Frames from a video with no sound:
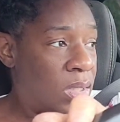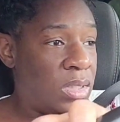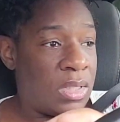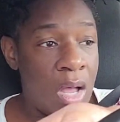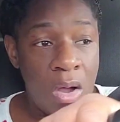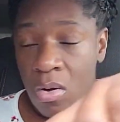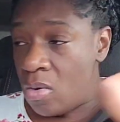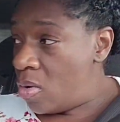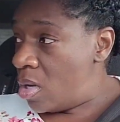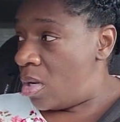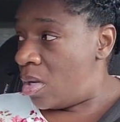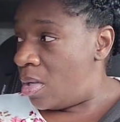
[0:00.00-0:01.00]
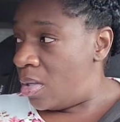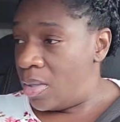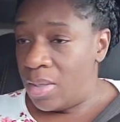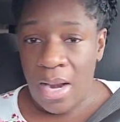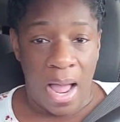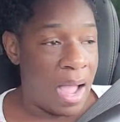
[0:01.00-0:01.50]
So
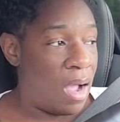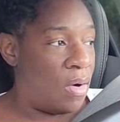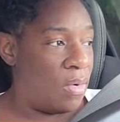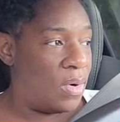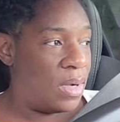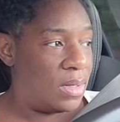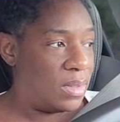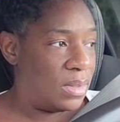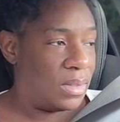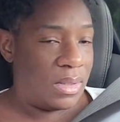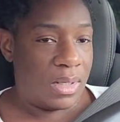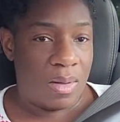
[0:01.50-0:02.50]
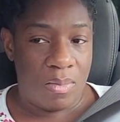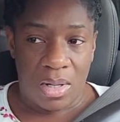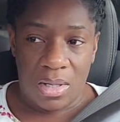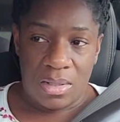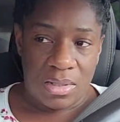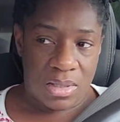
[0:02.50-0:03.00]
now I'm
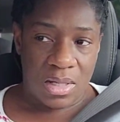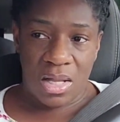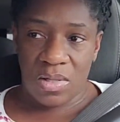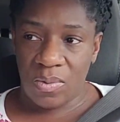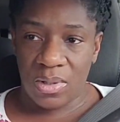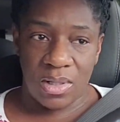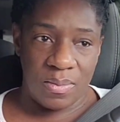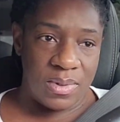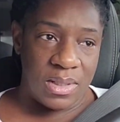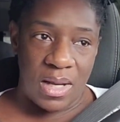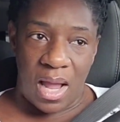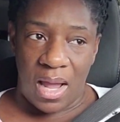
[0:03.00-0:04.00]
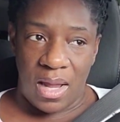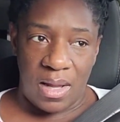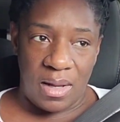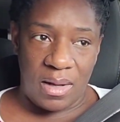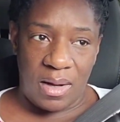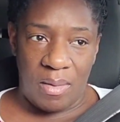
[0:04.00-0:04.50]
going to discuss with them
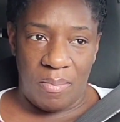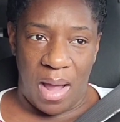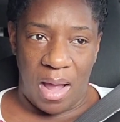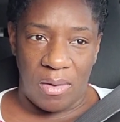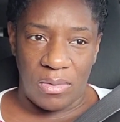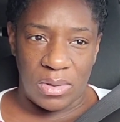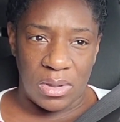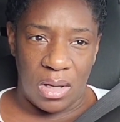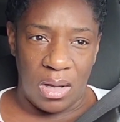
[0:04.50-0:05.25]
today about